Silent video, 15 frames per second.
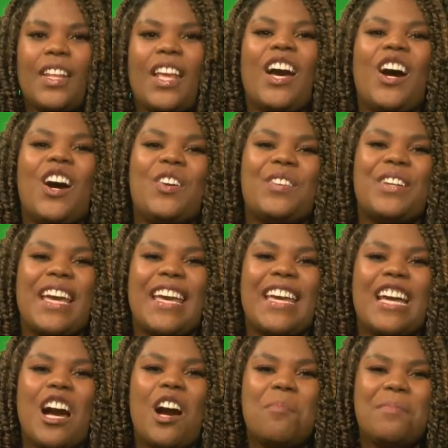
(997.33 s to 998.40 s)
Okay,
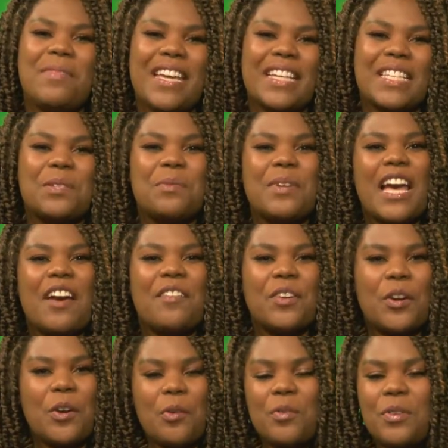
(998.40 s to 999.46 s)
up next we have
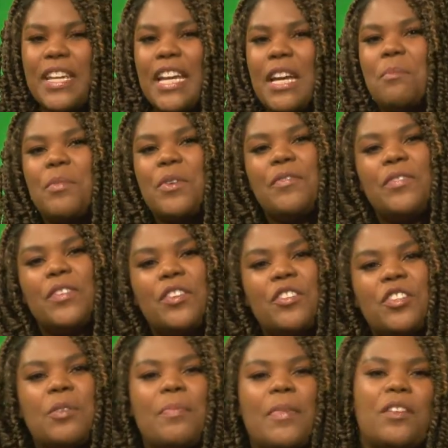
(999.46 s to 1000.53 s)
Code Camp. We've learned
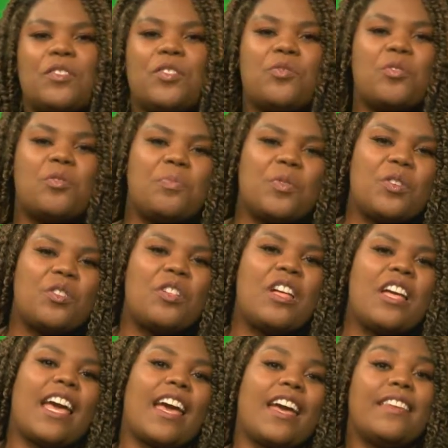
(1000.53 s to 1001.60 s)
about Drupal,
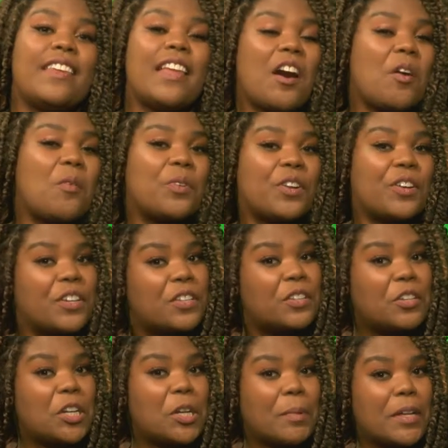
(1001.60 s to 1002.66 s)
and now we're going to
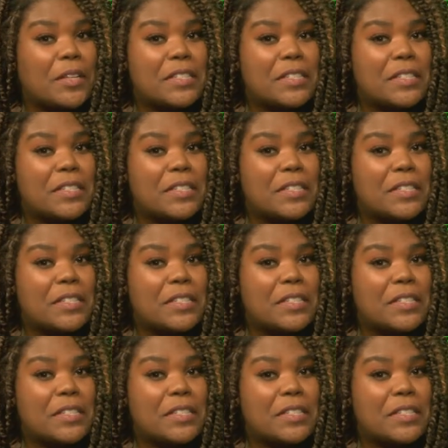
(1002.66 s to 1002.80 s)
learn about